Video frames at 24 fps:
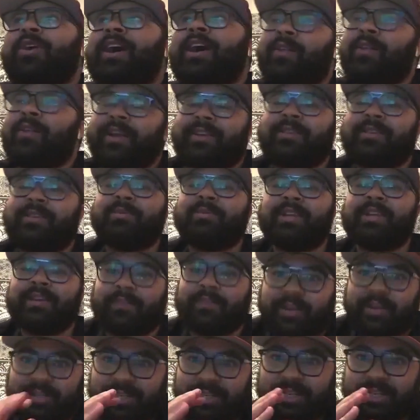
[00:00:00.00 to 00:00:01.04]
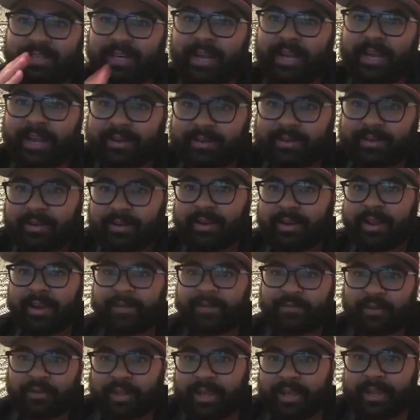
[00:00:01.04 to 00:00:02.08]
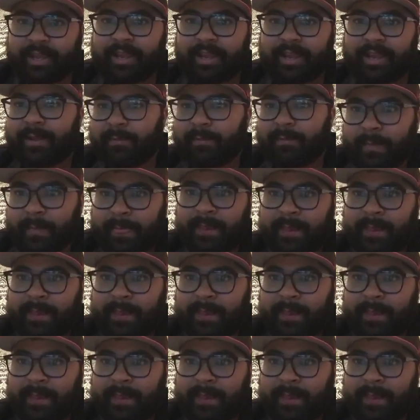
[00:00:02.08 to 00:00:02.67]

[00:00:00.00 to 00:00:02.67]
I like to believe our season ended after that game